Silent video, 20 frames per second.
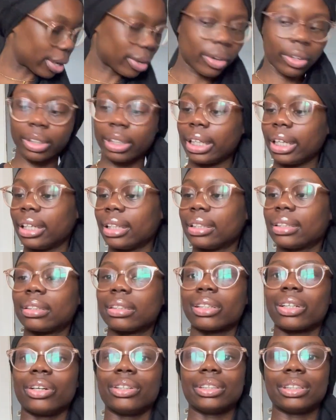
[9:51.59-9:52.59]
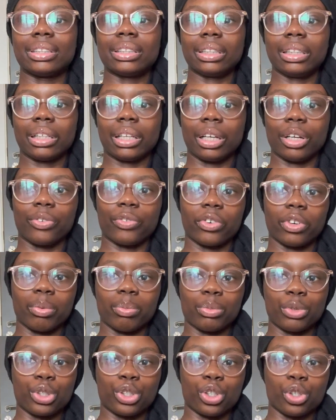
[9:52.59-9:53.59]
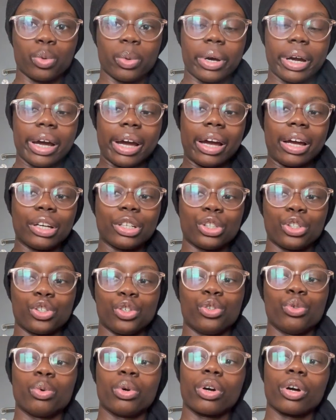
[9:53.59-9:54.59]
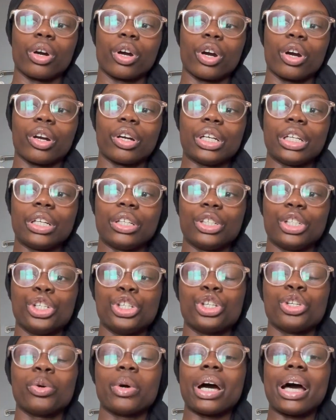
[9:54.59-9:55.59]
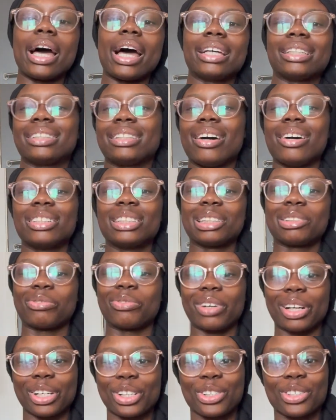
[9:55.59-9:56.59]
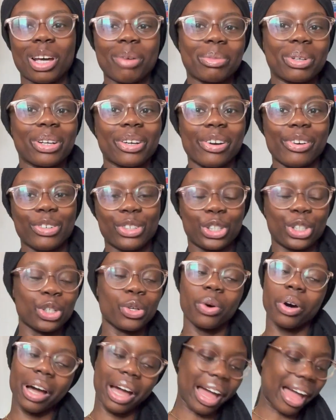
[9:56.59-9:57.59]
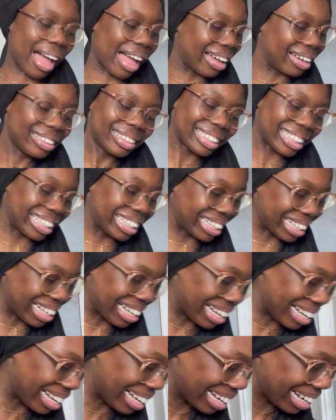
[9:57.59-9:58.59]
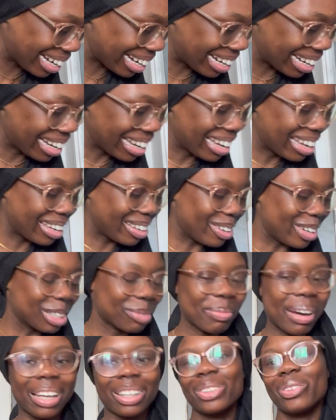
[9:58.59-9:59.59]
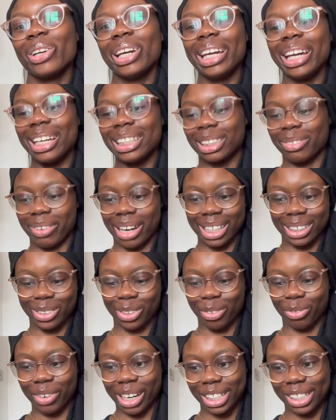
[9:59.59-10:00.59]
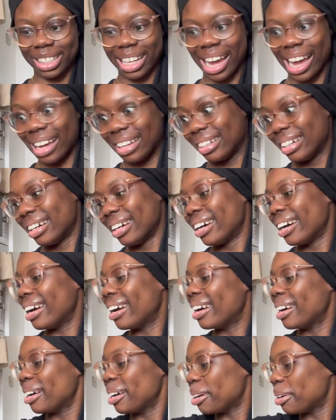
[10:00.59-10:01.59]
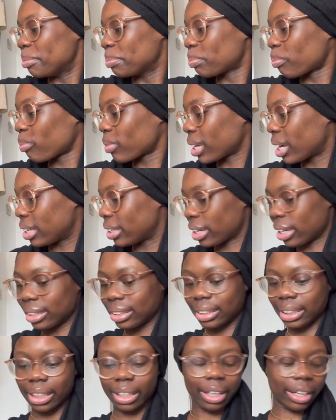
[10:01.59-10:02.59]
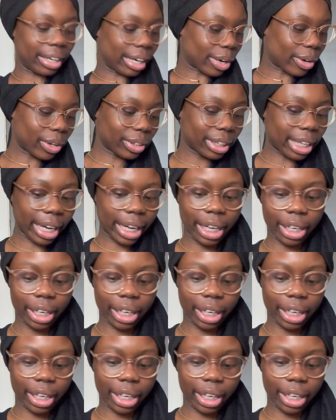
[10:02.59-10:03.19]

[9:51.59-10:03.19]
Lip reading: got this concealer from Jouer. It sounds French, so I'm gonna go Jouer. Use my 3 years of high school French there. Concealer, and I got that